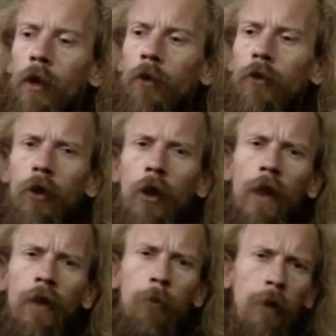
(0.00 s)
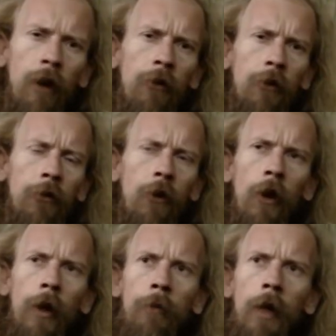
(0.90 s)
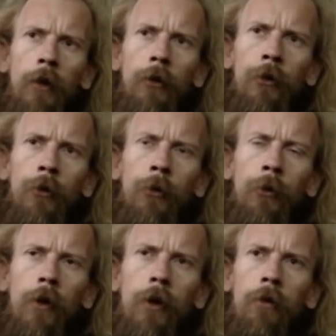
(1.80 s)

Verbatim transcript: So, you know, that's a period of time that you